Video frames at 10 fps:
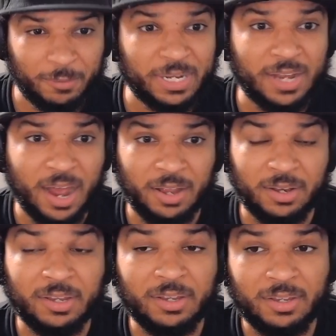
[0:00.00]
a 9
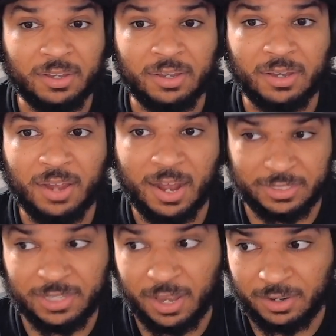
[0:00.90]
out
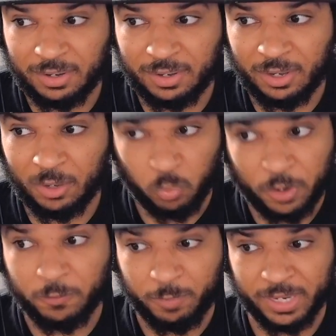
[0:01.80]
of 10. It
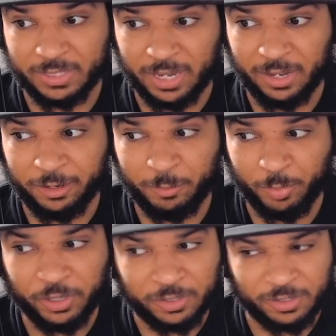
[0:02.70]
would have been a 10,
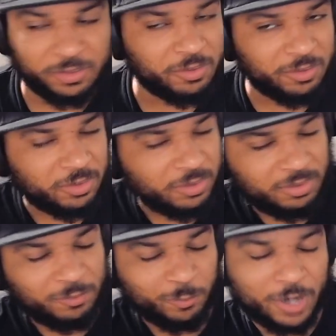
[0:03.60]
but
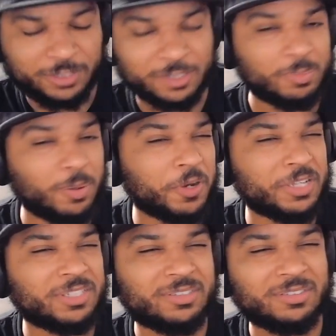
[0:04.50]
watching his
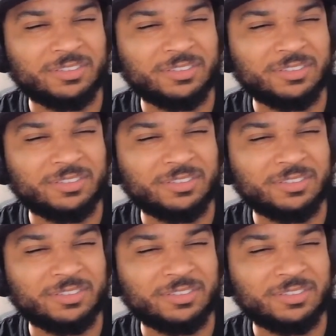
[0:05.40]
opponents